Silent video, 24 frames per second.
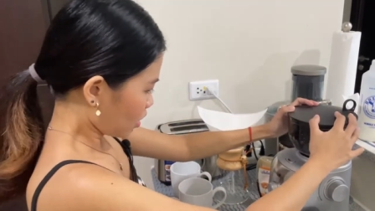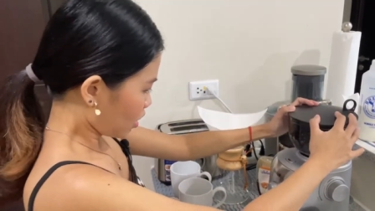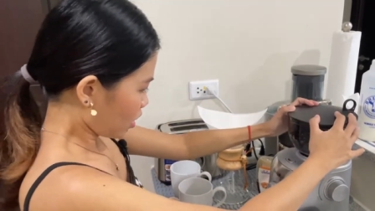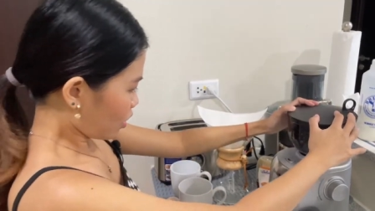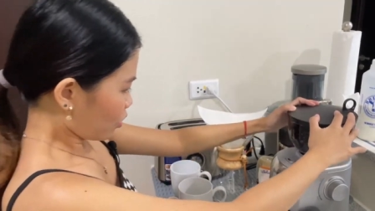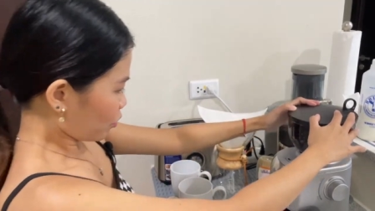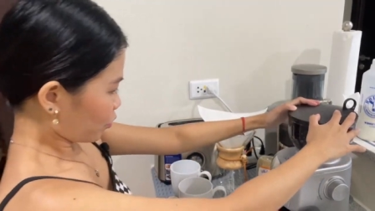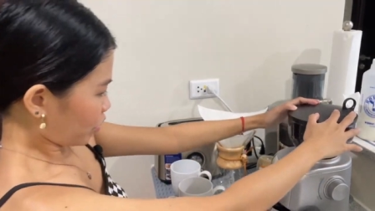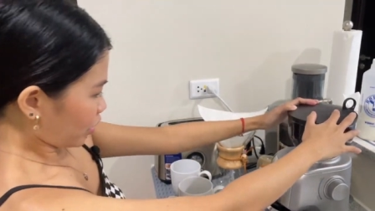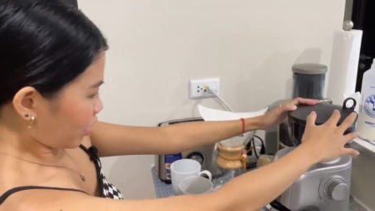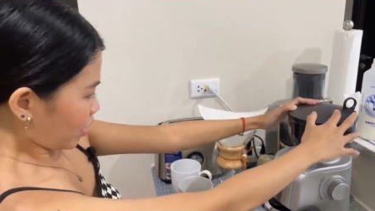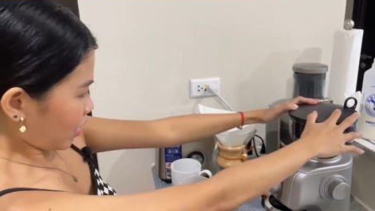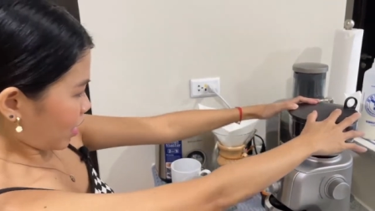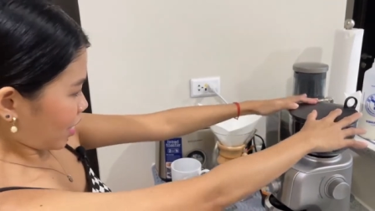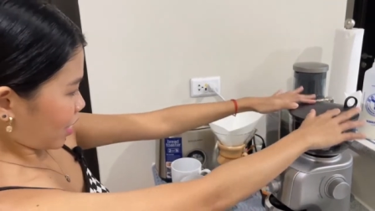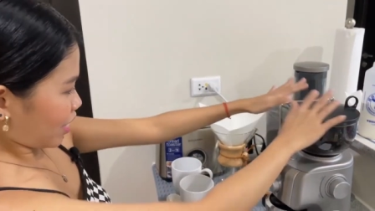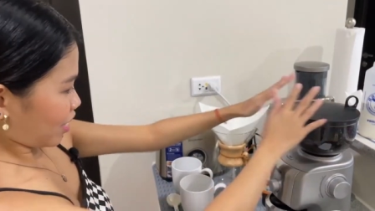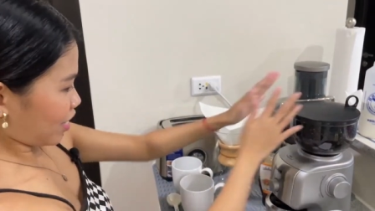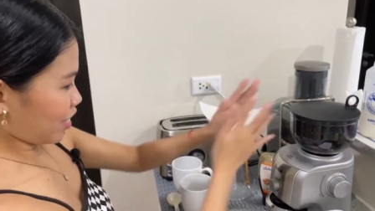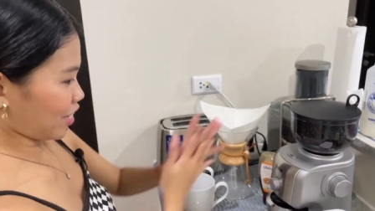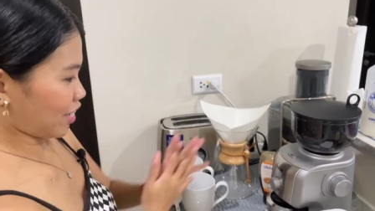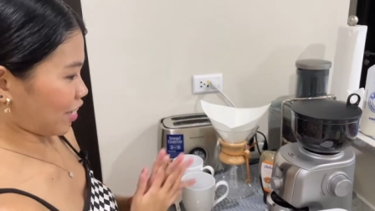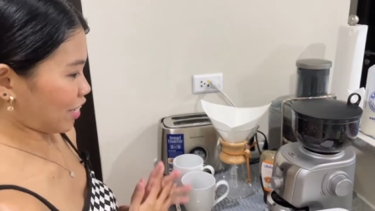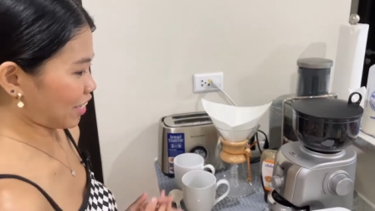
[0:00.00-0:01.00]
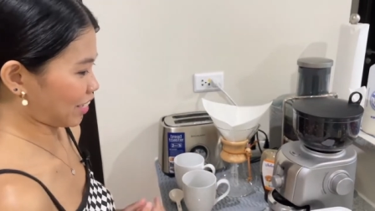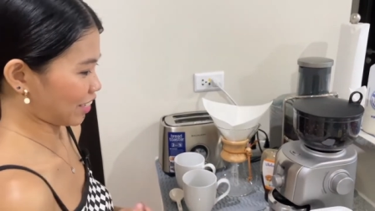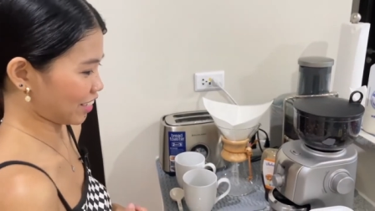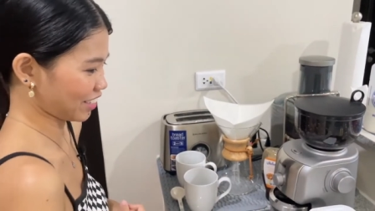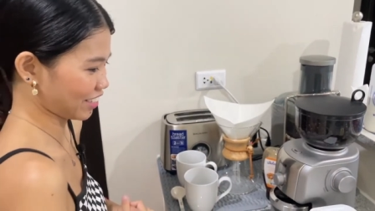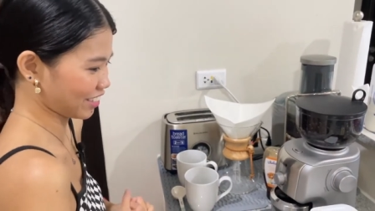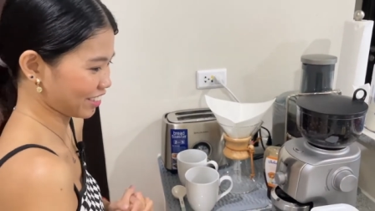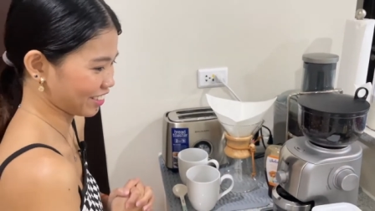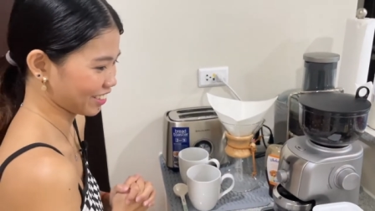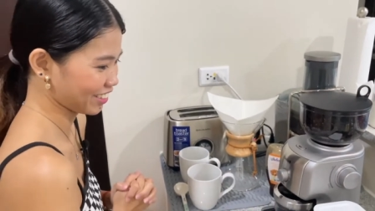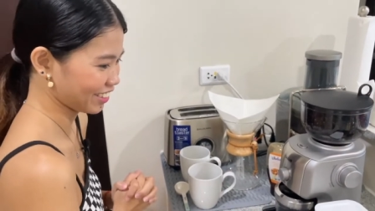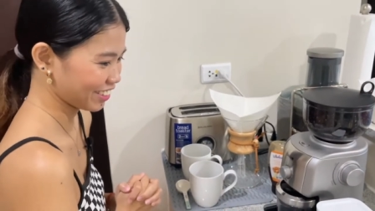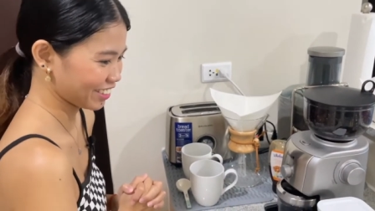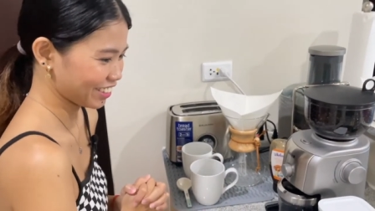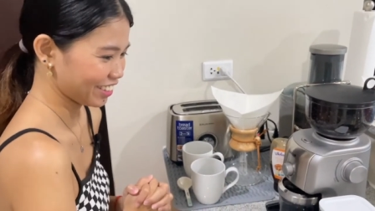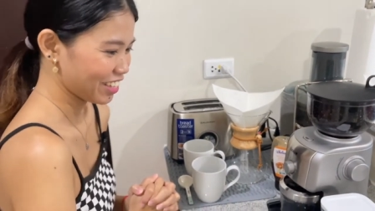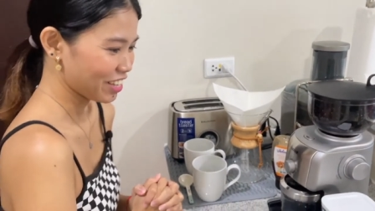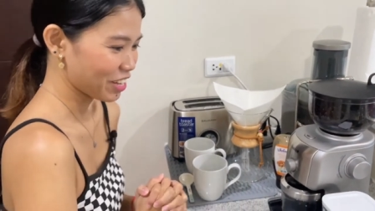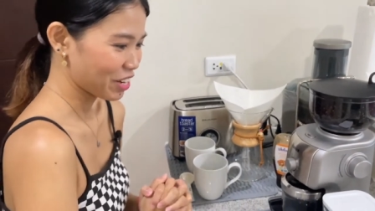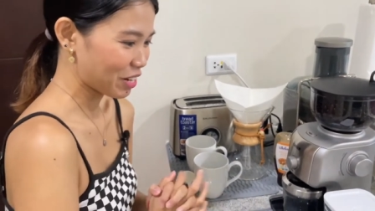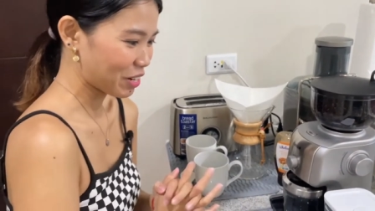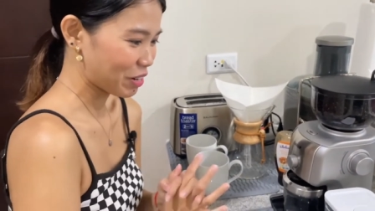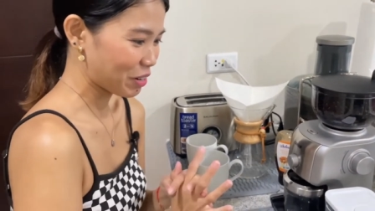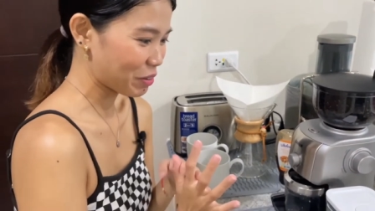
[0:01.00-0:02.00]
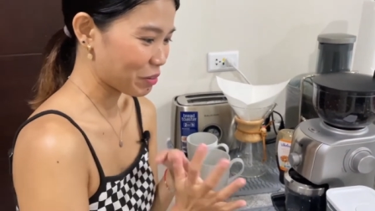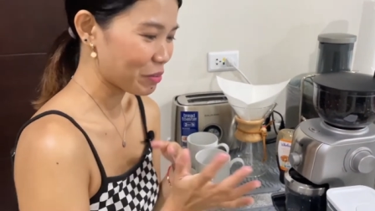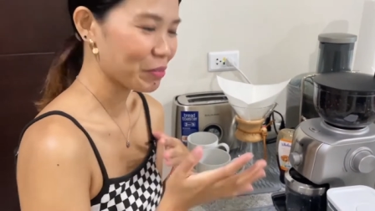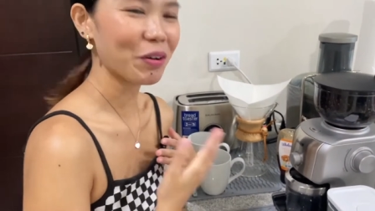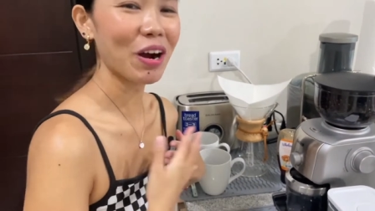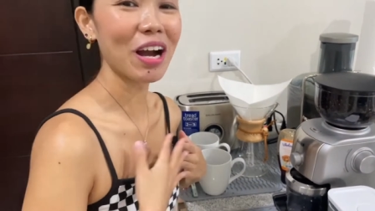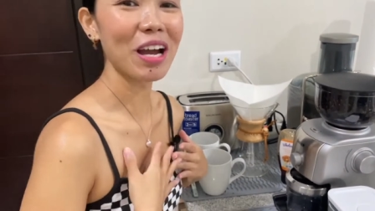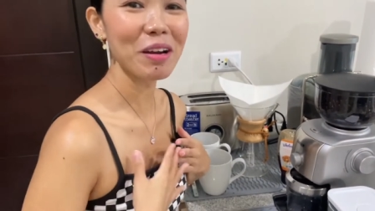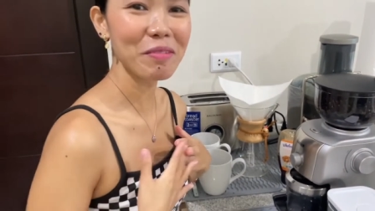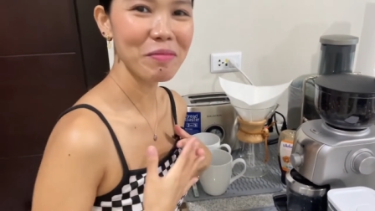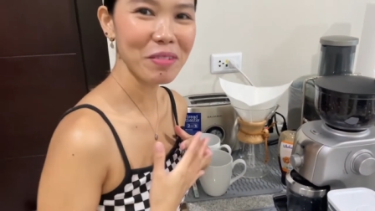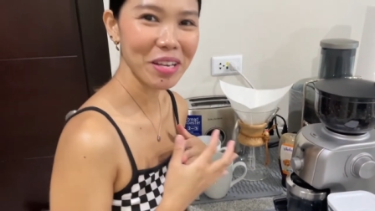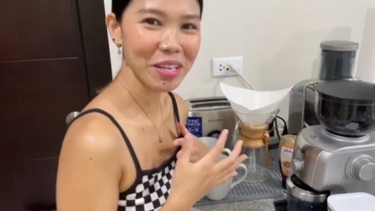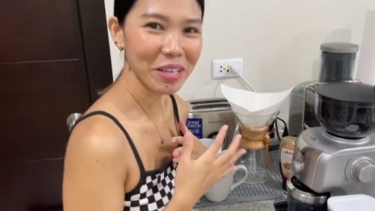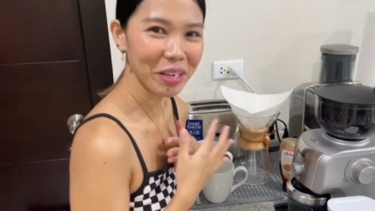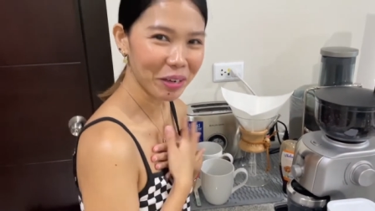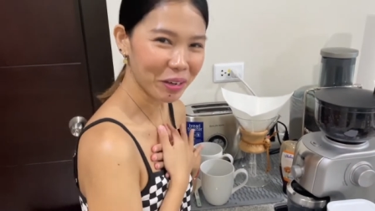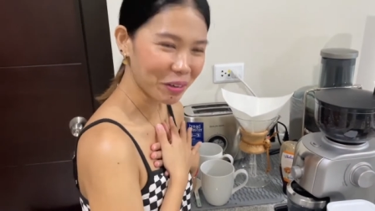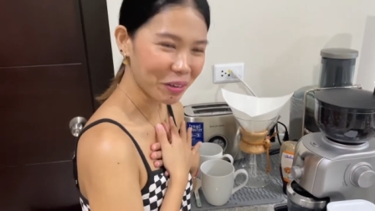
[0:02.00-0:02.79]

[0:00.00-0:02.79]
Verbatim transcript: Okay. Why am I